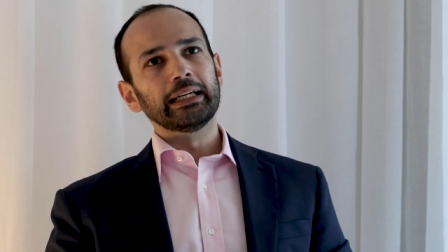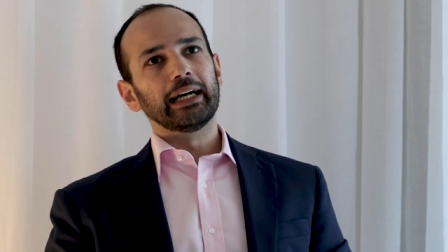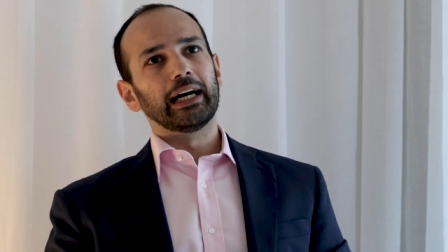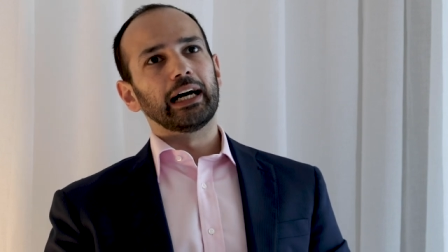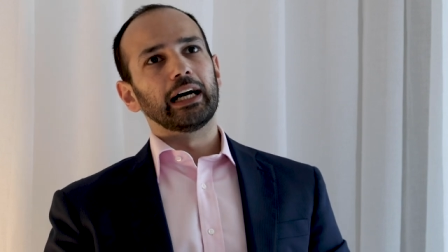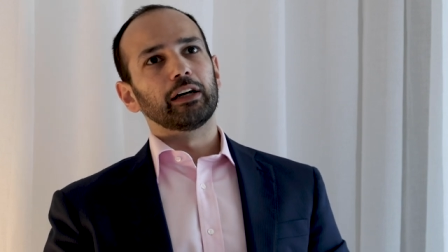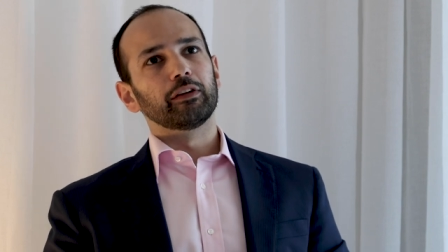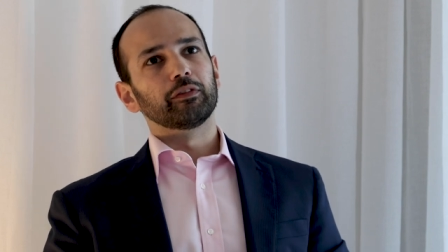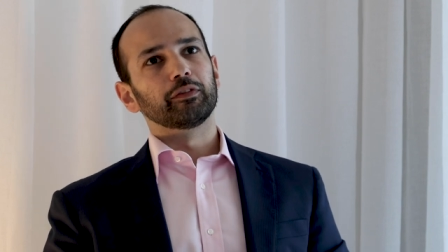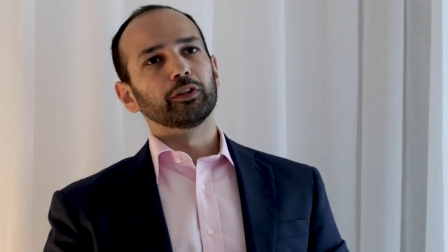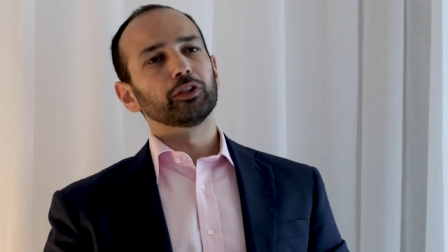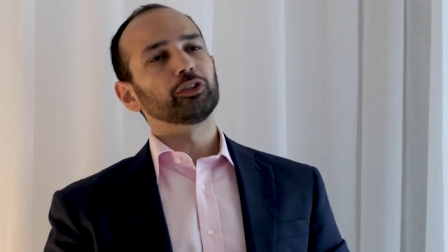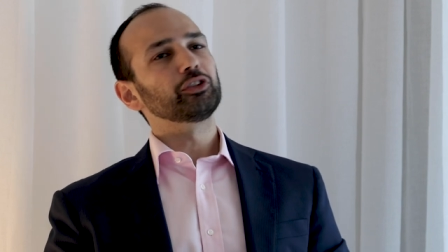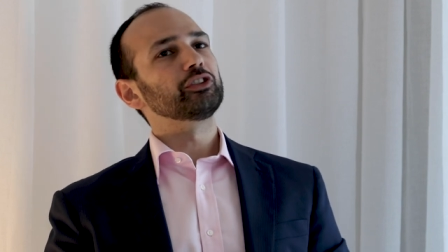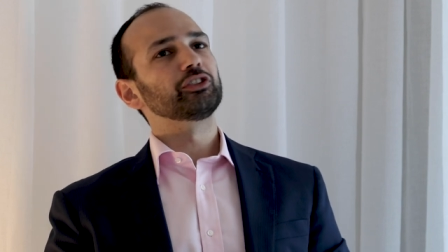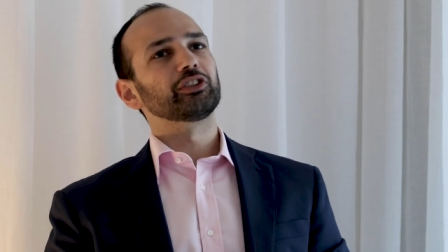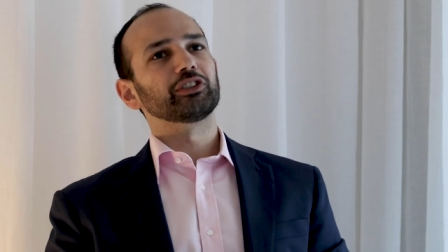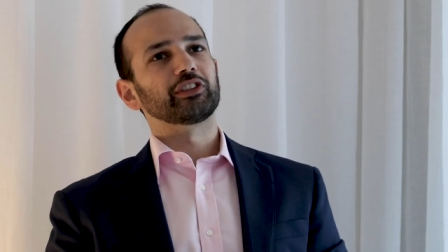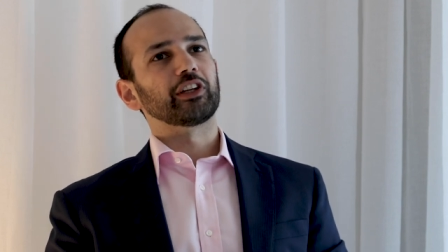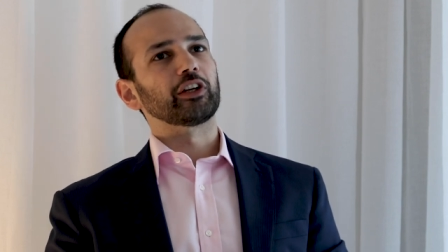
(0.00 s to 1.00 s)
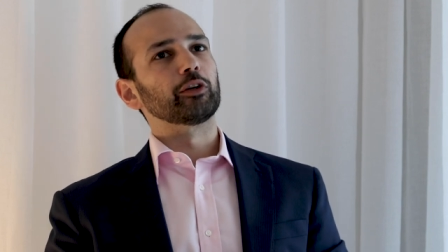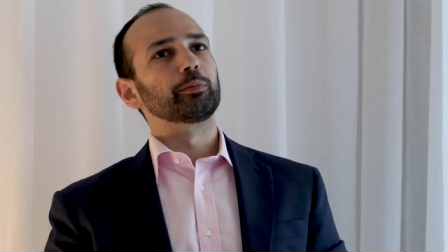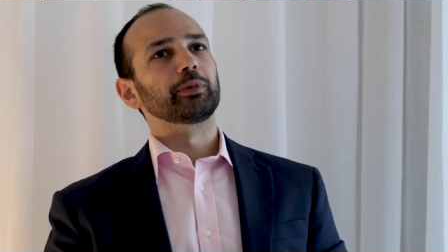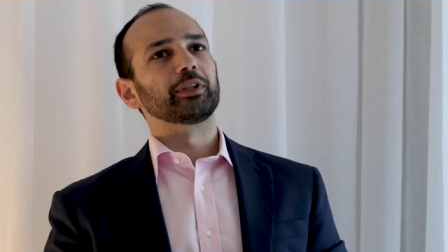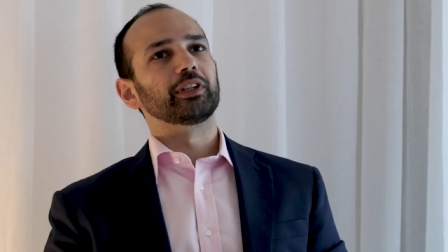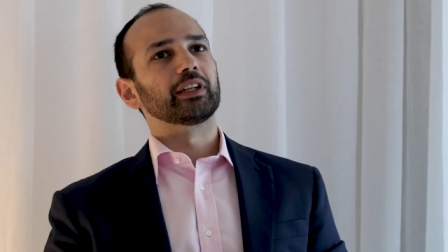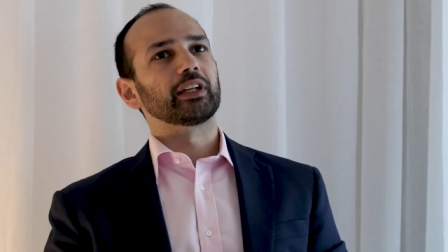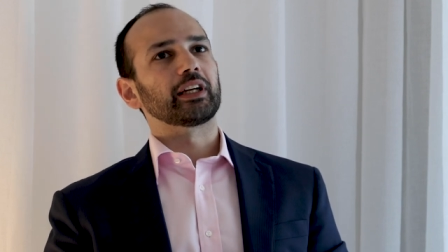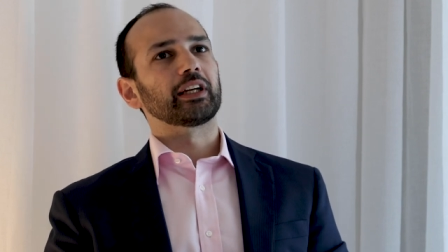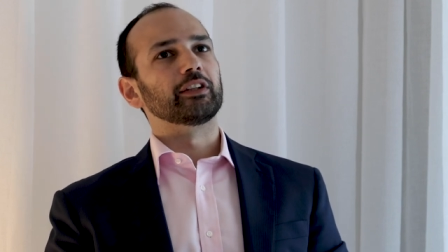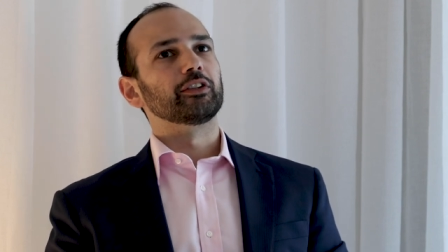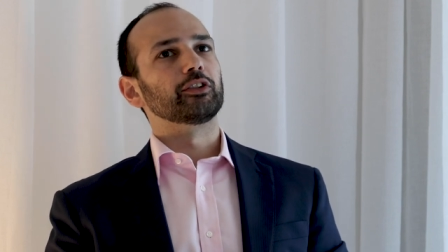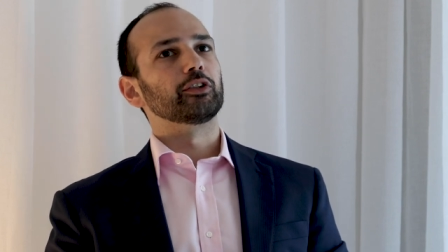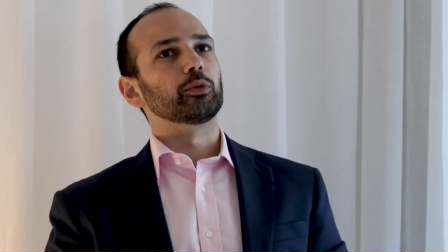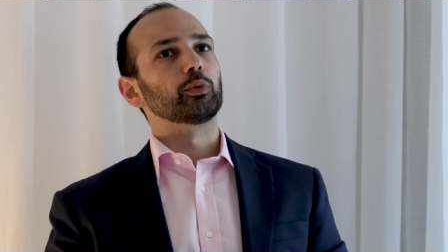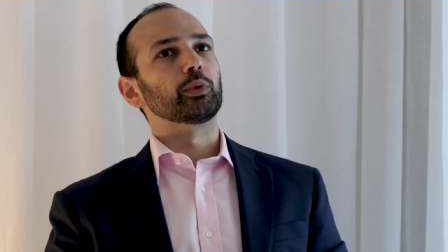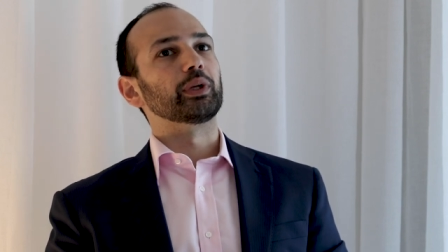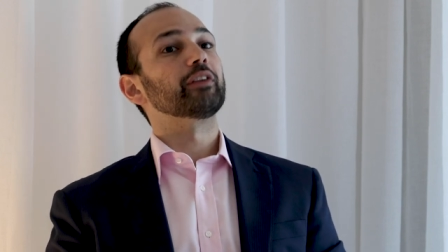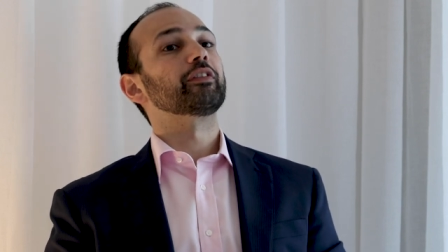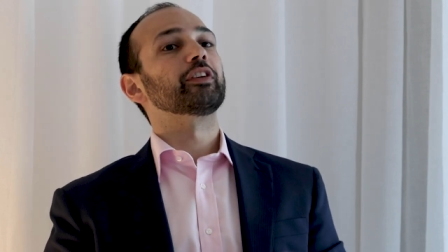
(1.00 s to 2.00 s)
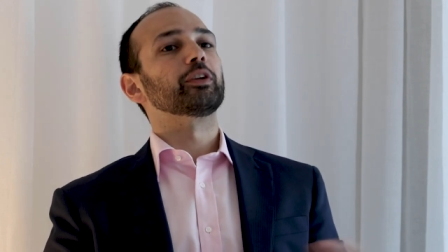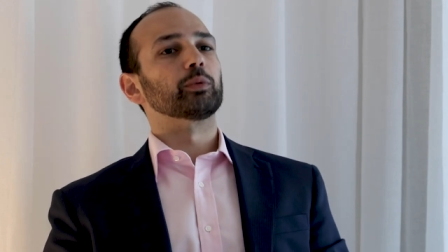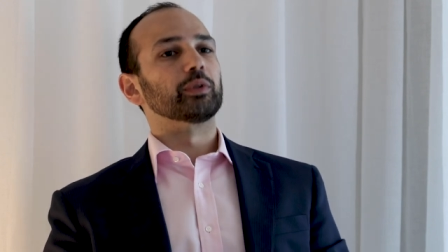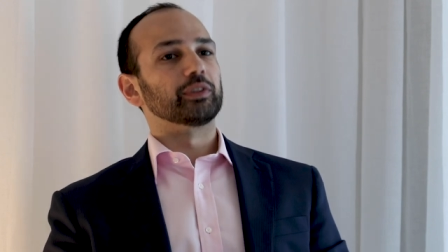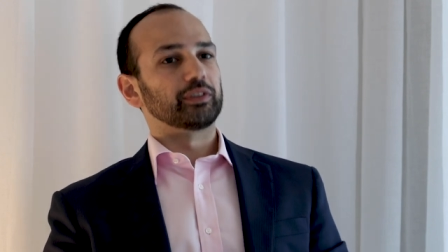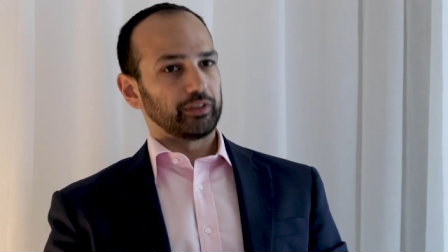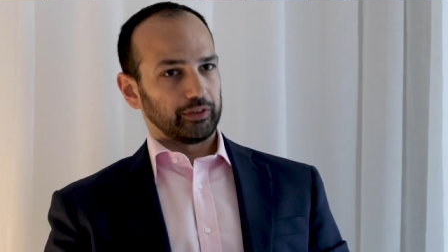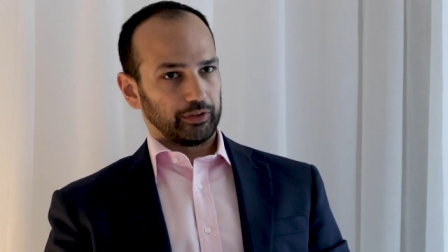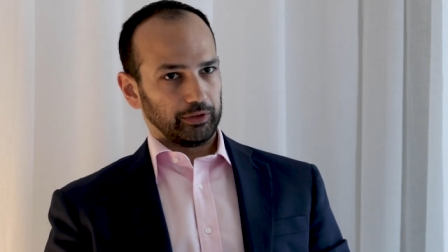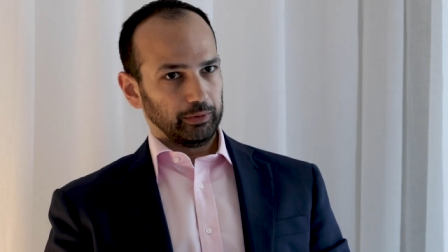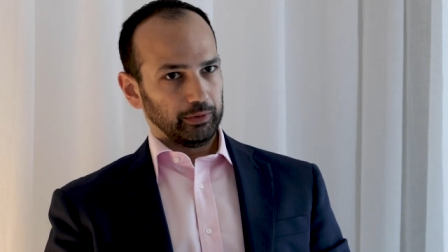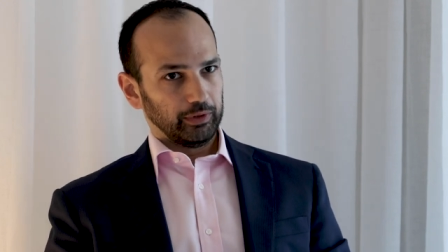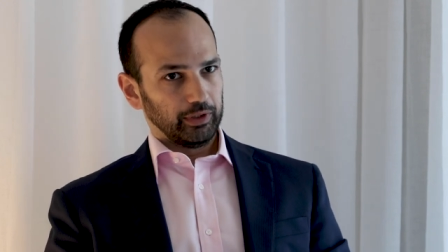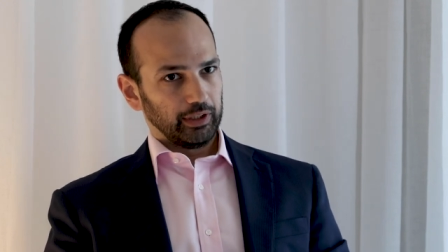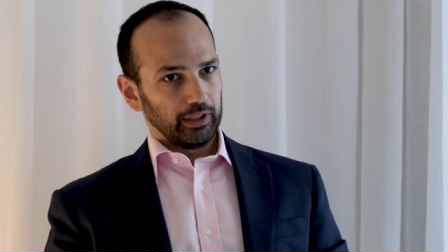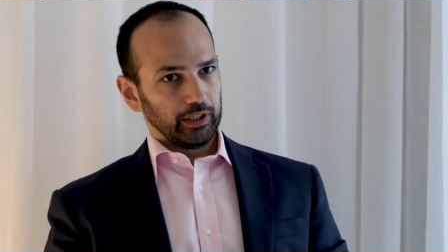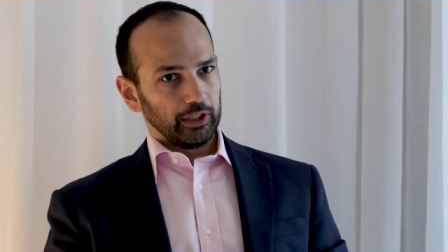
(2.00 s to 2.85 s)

have not just a computer that can do whatever you want to do,